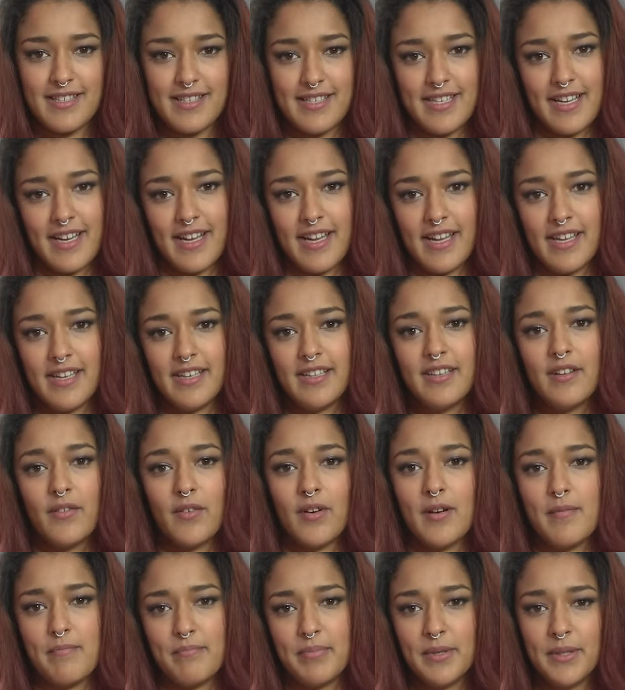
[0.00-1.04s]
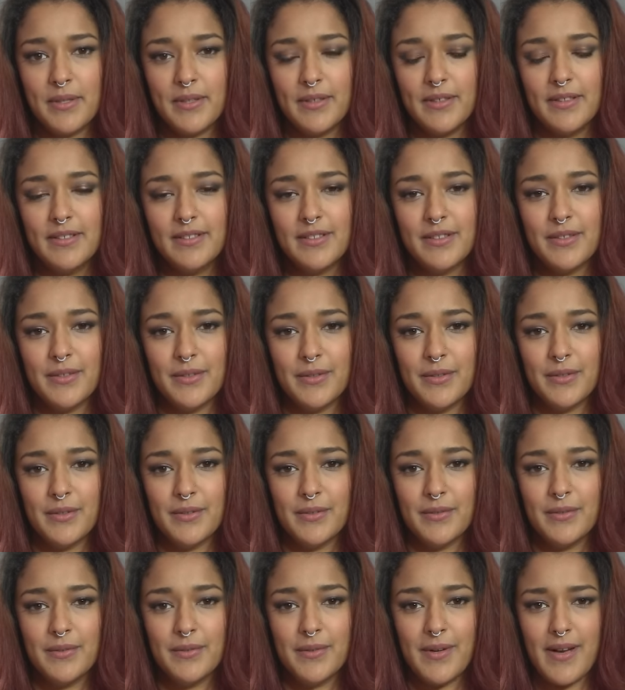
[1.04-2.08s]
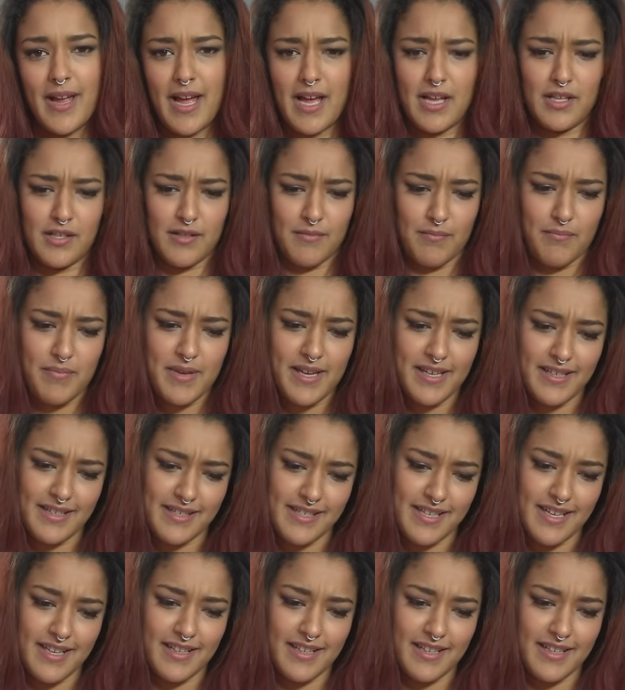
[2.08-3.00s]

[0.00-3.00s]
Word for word: stud or a bull who has a big